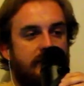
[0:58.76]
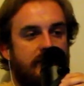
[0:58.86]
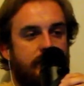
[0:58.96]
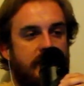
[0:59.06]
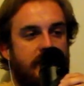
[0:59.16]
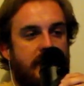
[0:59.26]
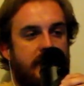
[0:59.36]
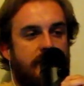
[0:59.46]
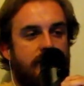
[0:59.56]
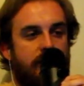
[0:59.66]
about how
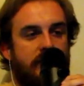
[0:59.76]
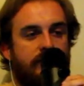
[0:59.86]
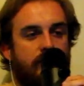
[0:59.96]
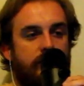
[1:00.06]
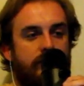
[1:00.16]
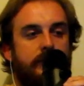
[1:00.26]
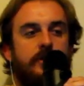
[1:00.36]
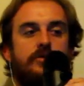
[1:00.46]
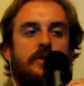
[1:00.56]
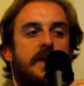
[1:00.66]
to do his voice. So I'm going
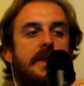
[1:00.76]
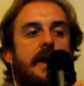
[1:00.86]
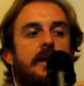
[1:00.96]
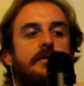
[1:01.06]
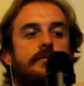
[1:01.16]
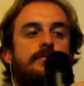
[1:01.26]
to try that.